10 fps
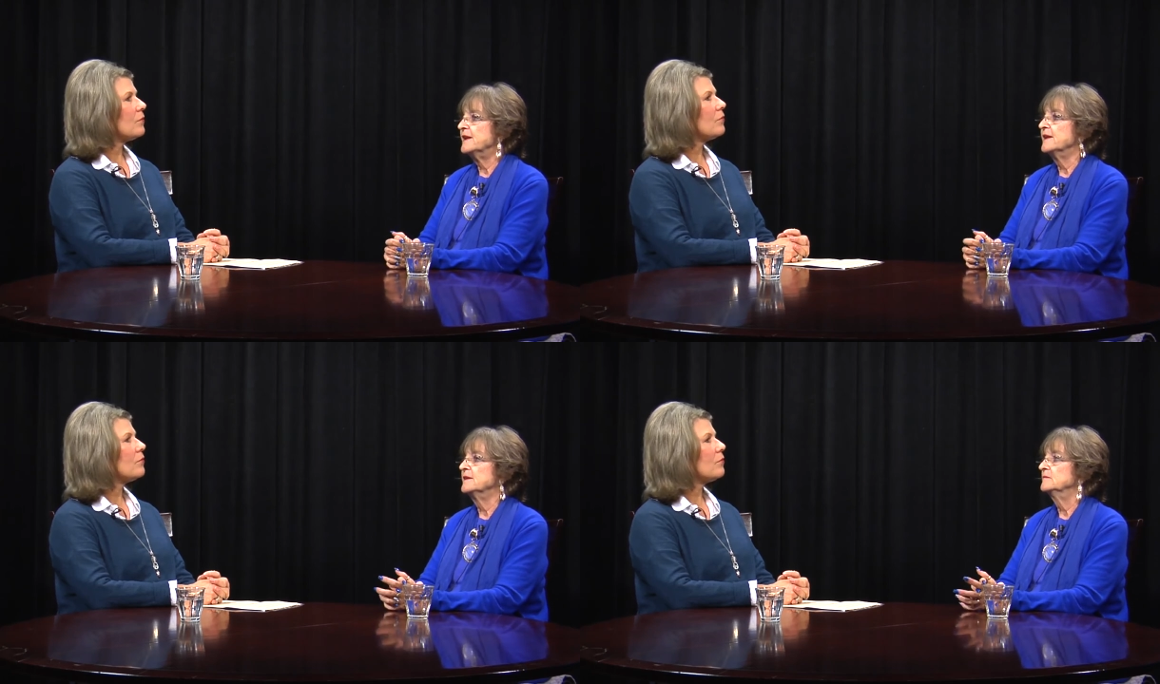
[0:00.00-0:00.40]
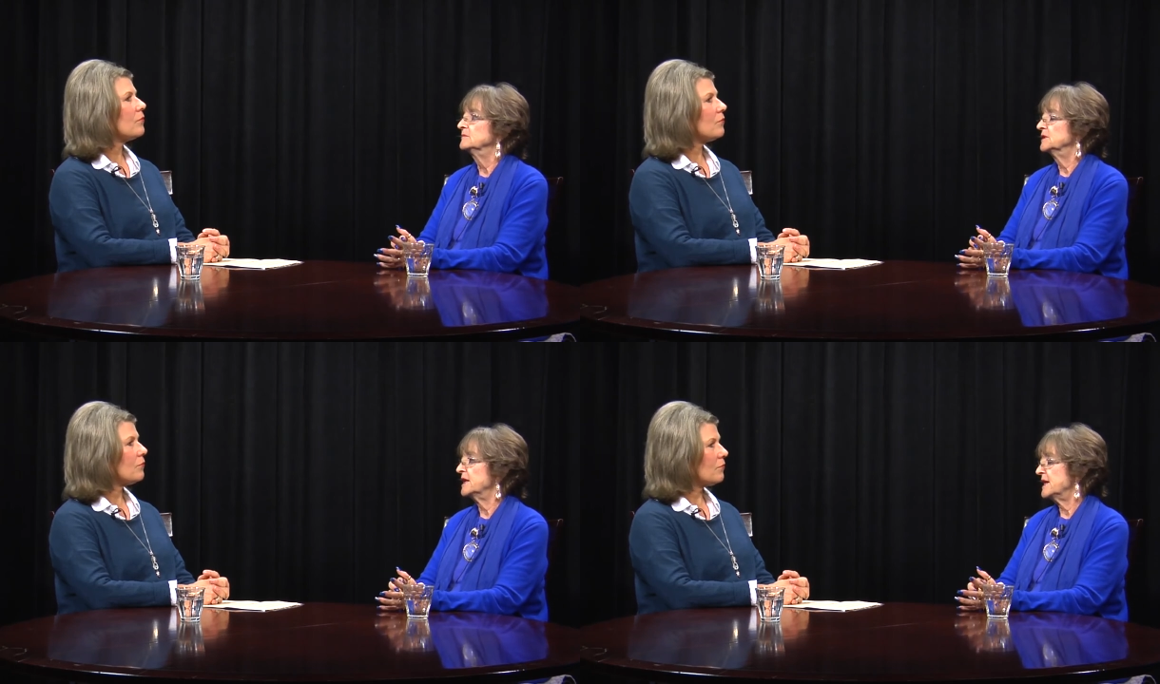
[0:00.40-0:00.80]
Speaker 1: and
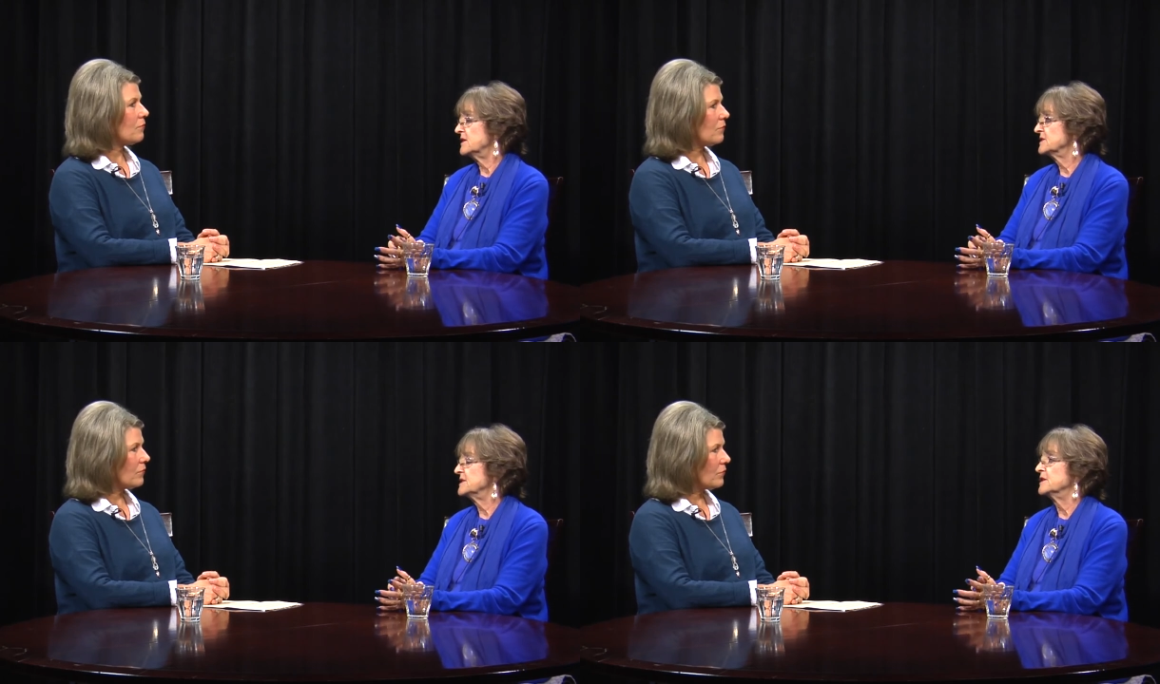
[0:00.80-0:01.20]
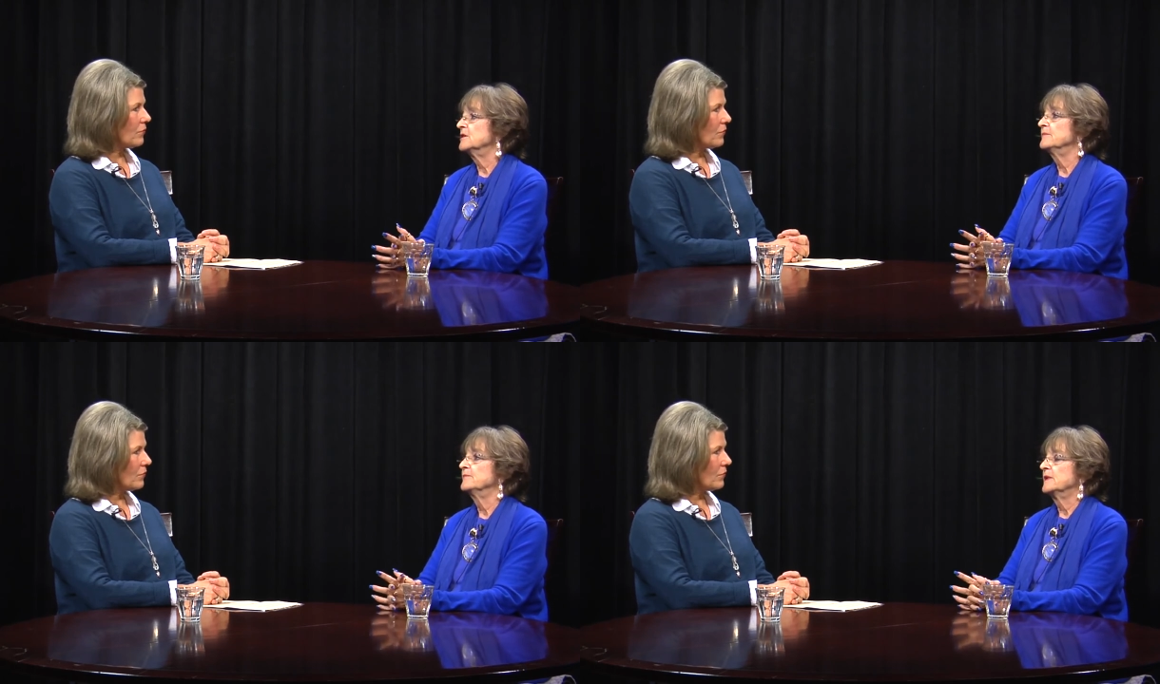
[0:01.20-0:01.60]
got a house
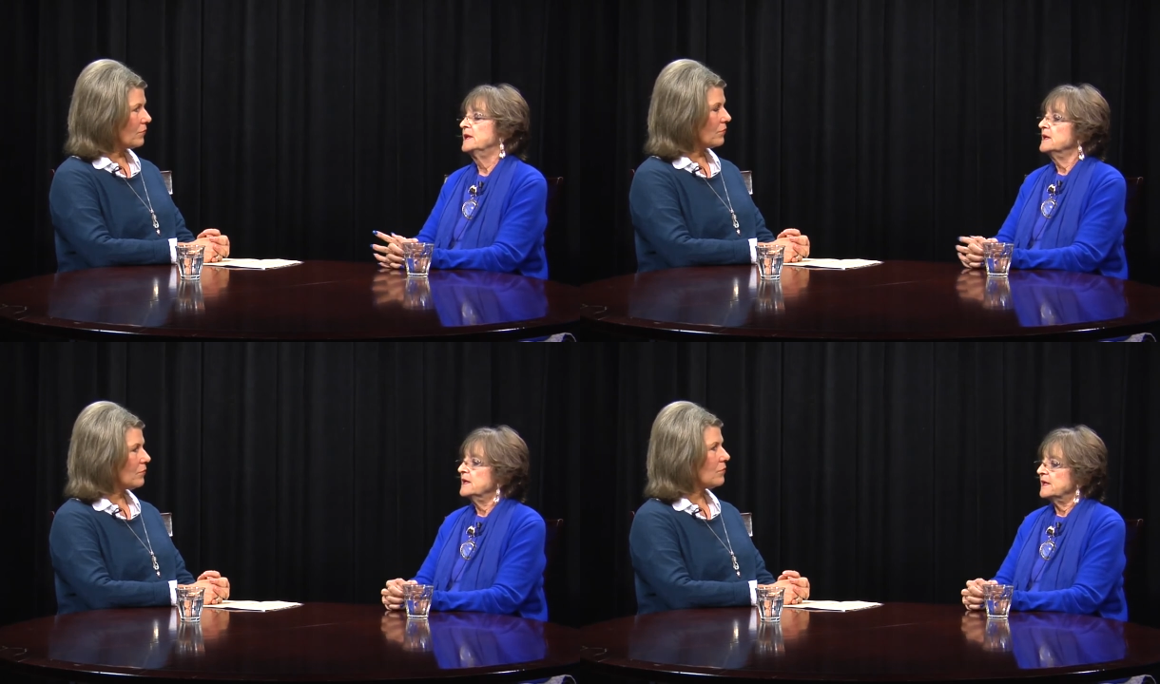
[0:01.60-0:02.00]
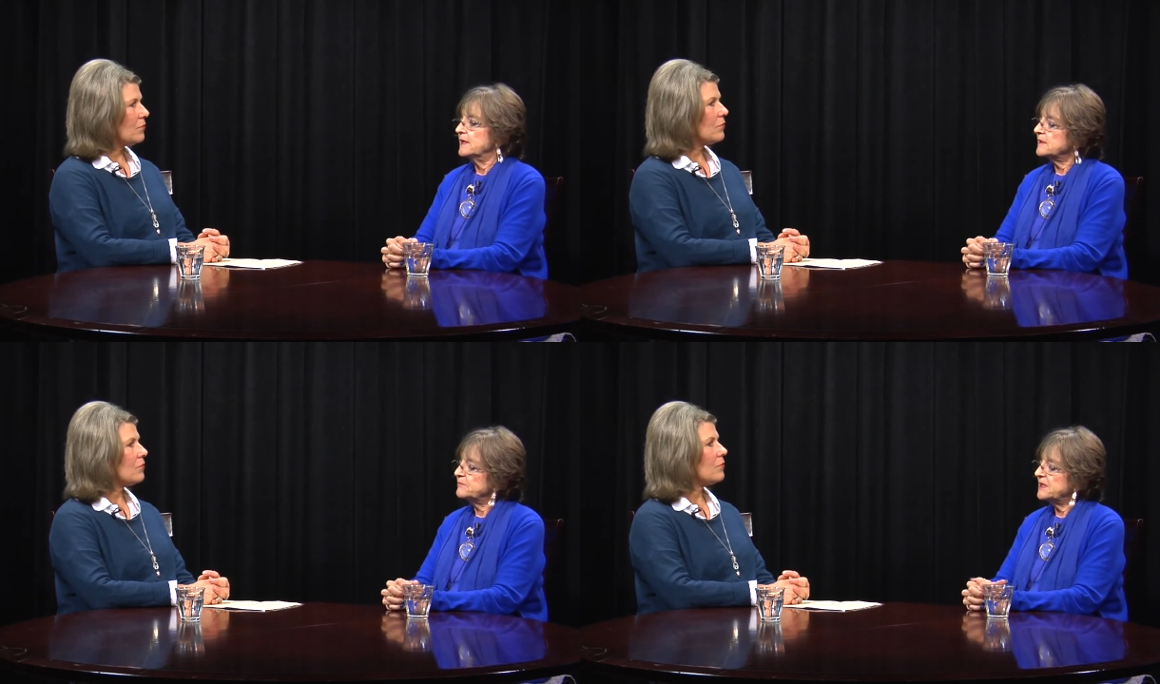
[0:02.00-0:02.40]
there.
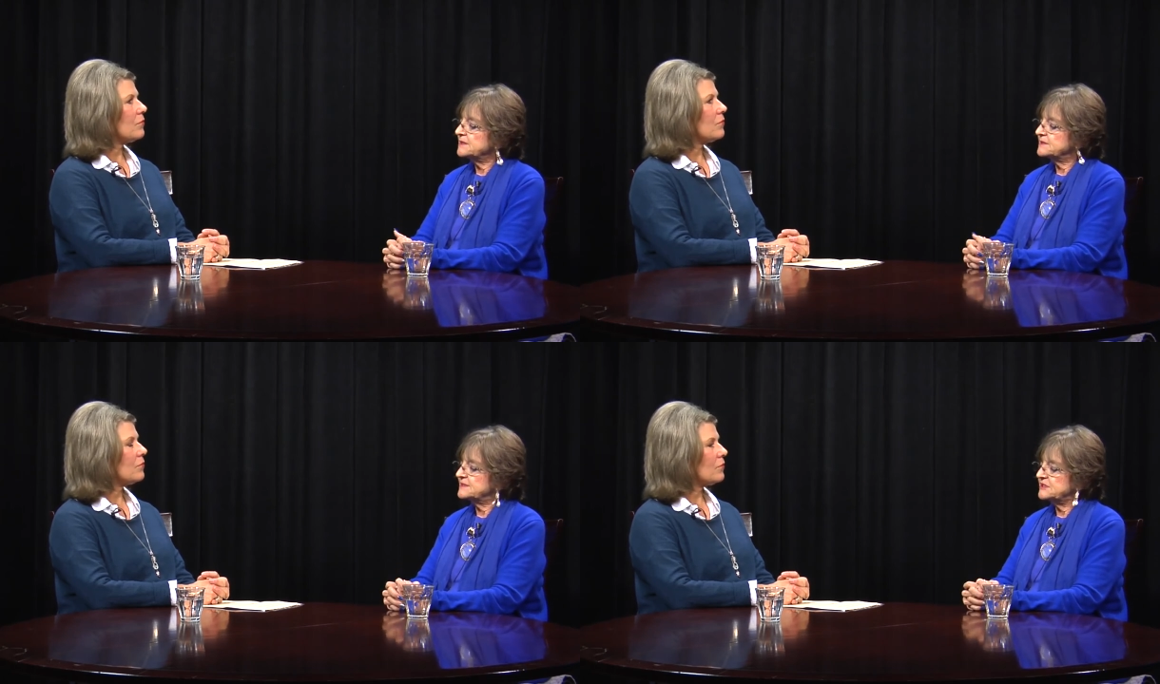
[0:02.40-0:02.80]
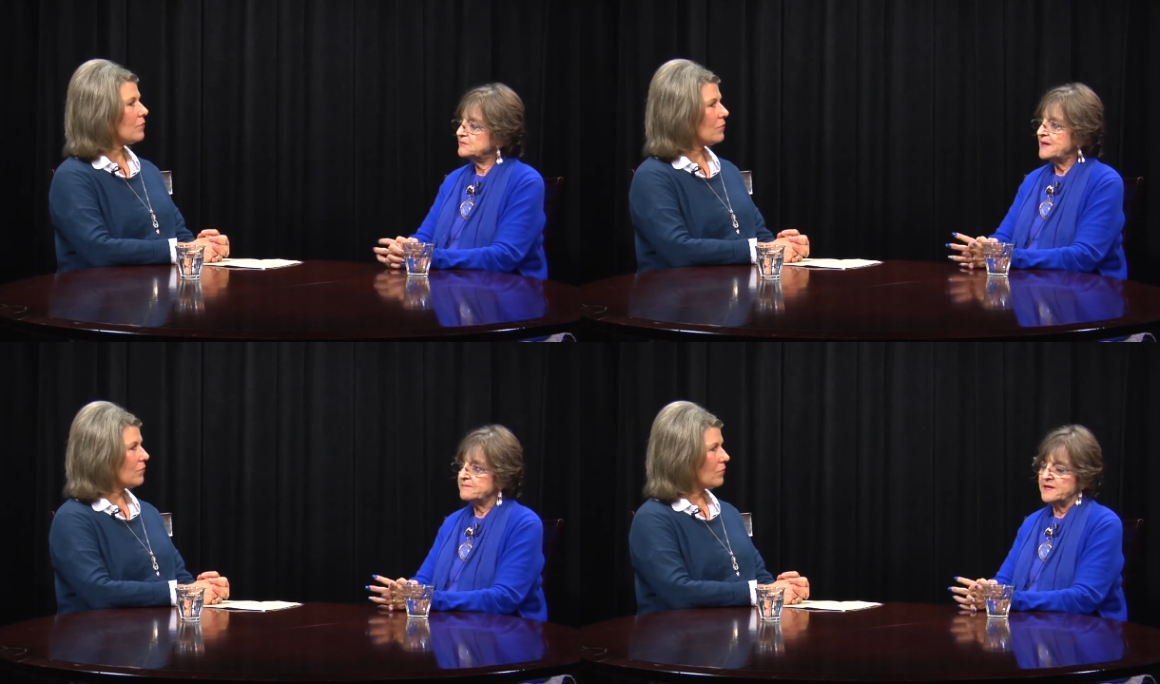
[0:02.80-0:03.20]
But
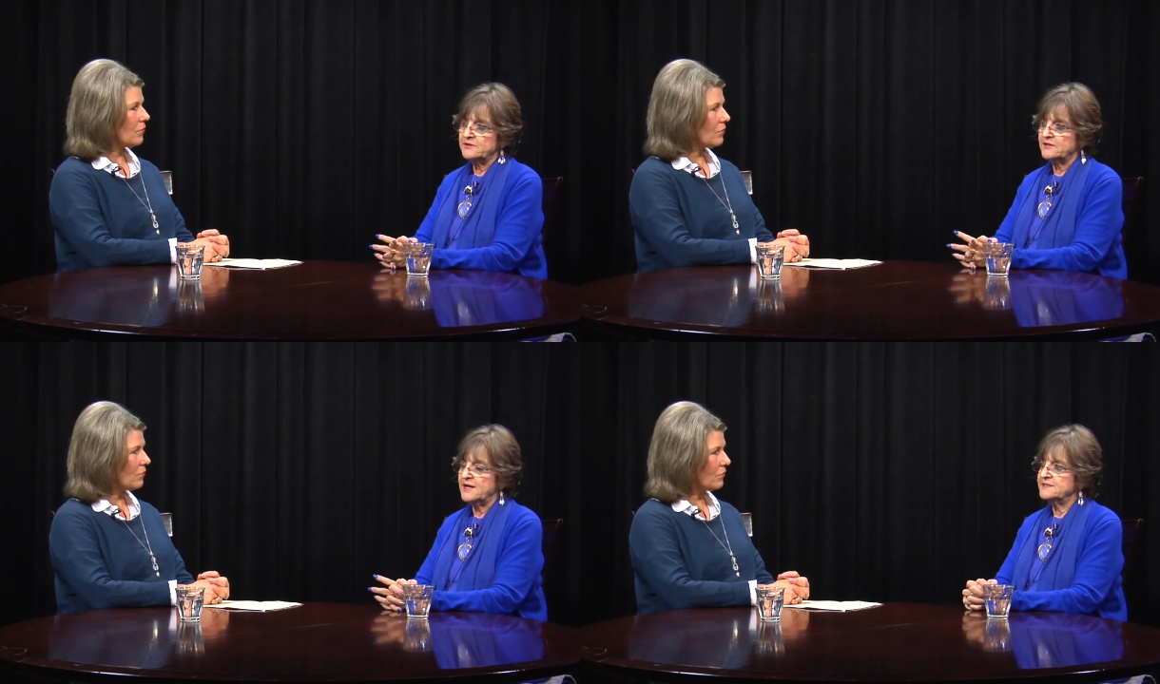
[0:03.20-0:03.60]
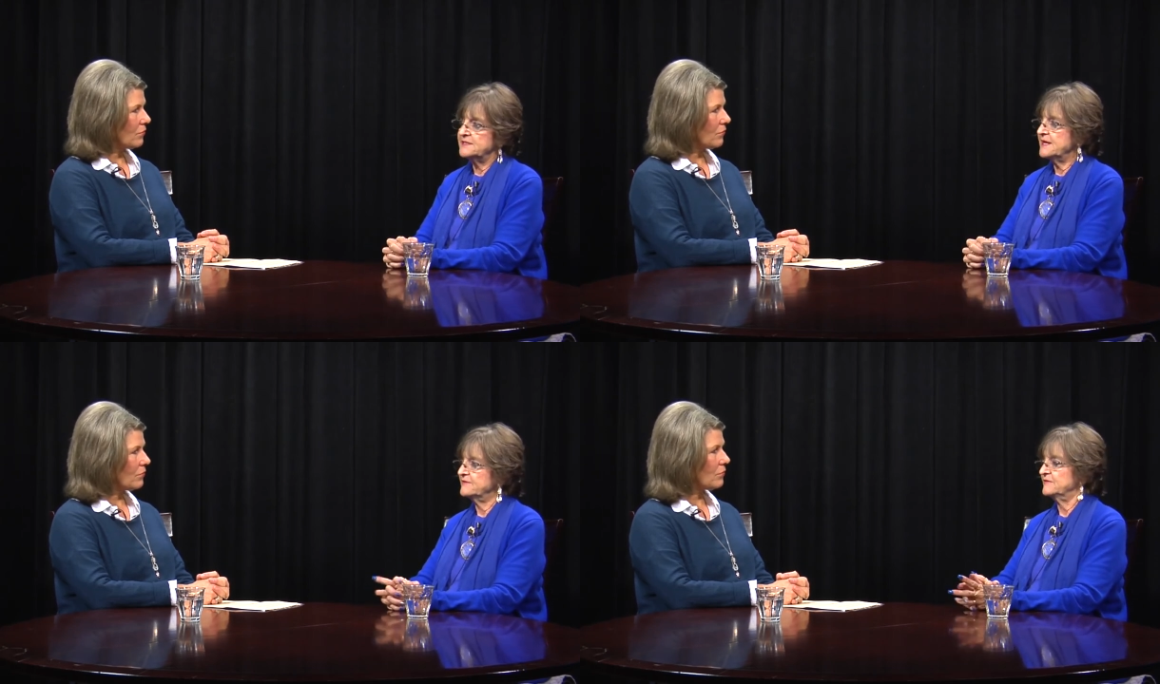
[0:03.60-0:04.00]
still, my mother and I
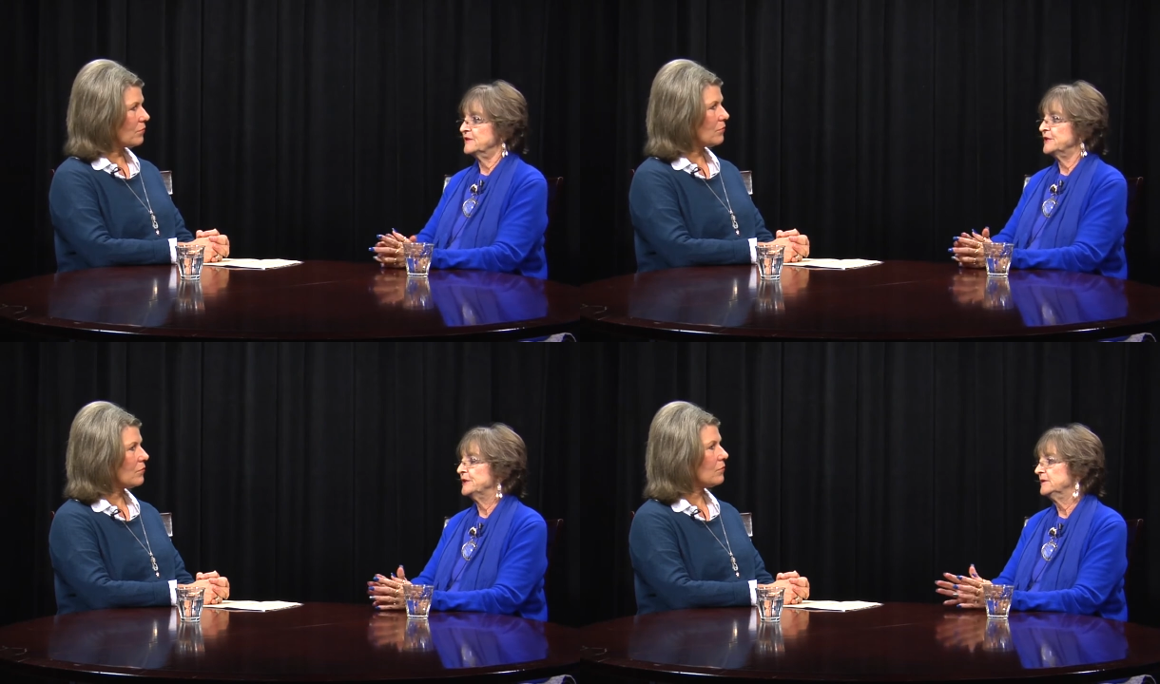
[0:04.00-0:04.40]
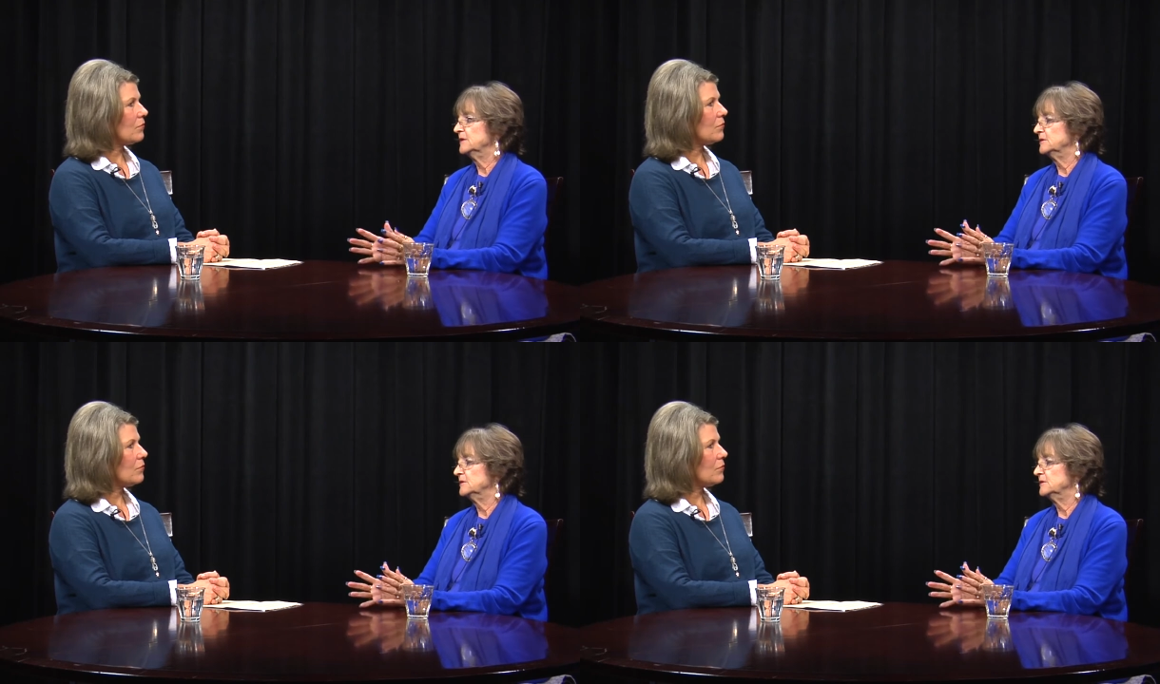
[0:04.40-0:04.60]
didn't have a very